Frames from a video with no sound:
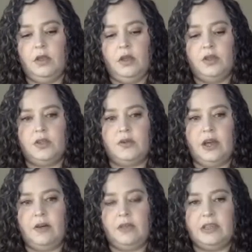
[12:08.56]
So
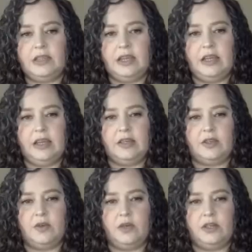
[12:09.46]
now this link is
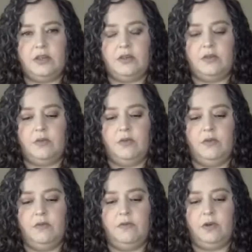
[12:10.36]
going to
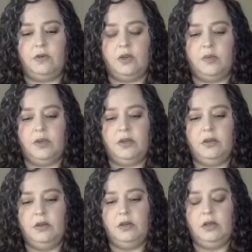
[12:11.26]
fold open
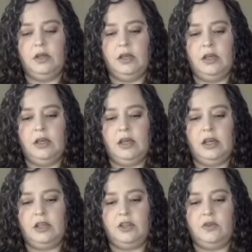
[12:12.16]

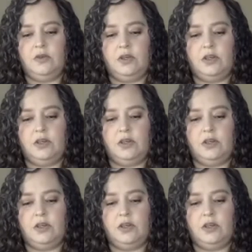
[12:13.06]
and you can